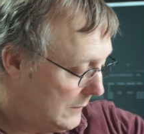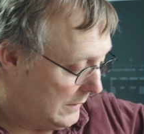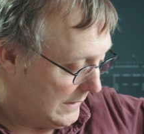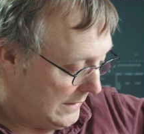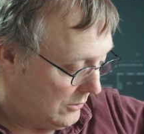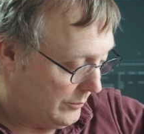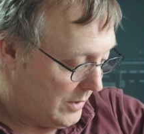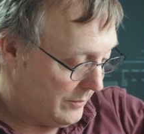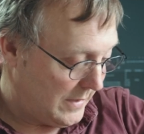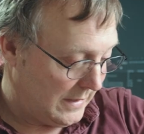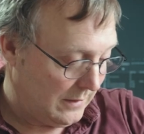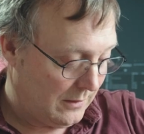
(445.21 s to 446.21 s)
The lead could be a
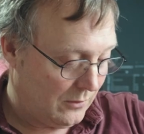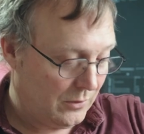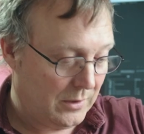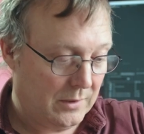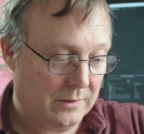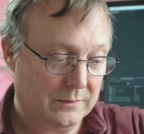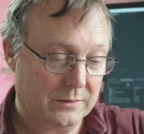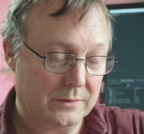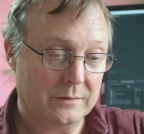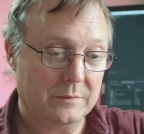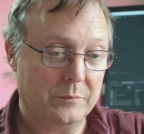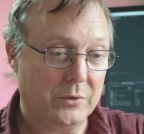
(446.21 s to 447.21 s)
bit longer,
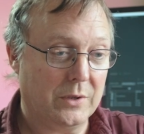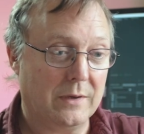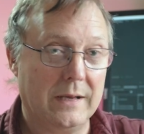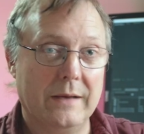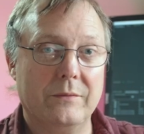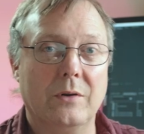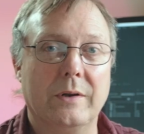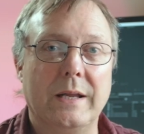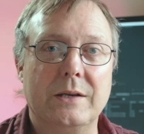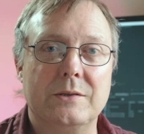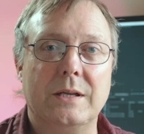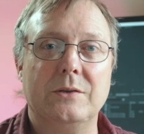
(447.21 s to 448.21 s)
but I have got an
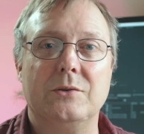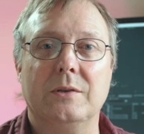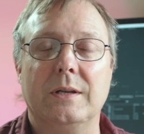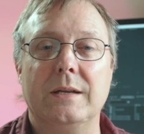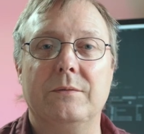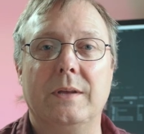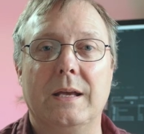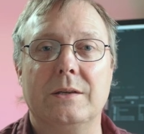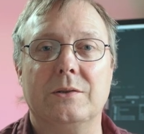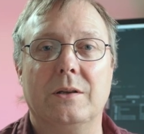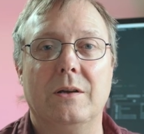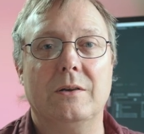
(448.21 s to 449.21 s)
extension lead for the
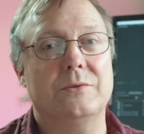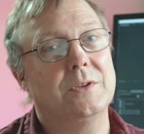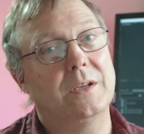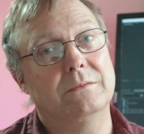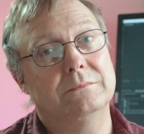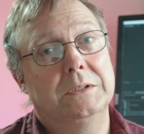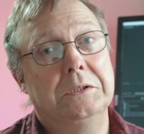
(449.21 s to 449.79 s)
XLR, so